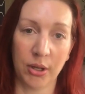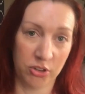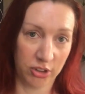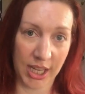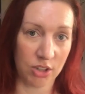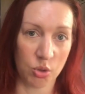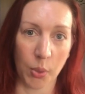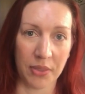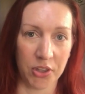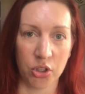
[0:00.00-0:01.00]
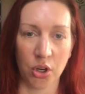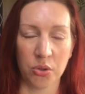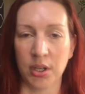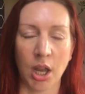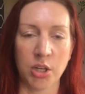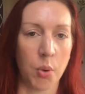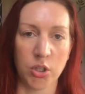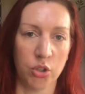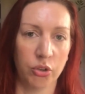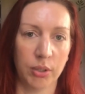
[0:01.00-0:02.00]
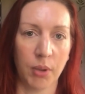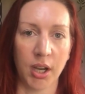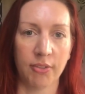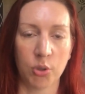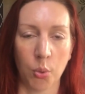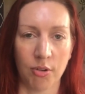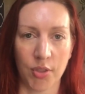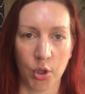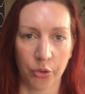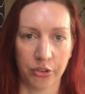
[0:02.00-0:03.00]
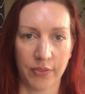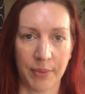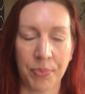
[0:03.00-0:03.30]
It's just extra weight that you don't need. You won't use it enough to warrant the cost of it.